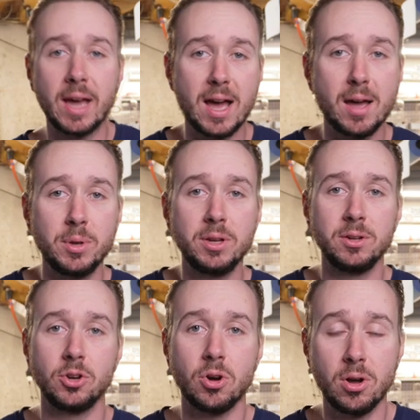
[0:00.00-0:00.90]

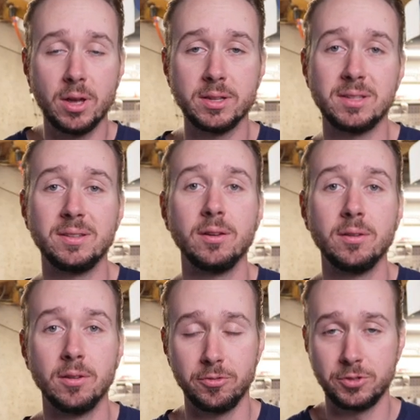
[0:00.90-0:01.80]
common cause
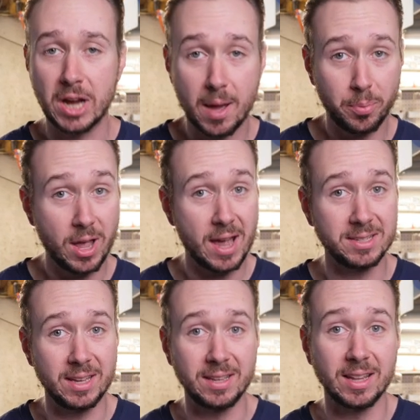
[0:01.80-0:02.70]
of chopper
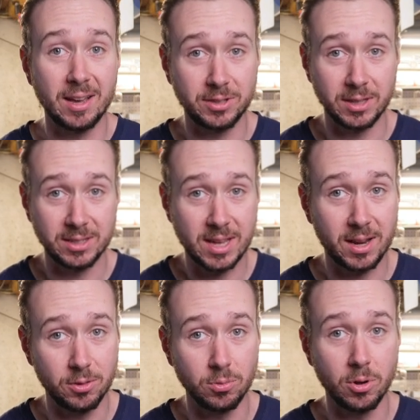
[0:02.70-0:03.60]
guys getting left on the
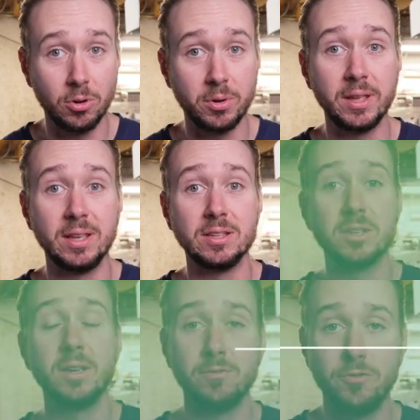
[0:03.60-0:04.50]
side of the road is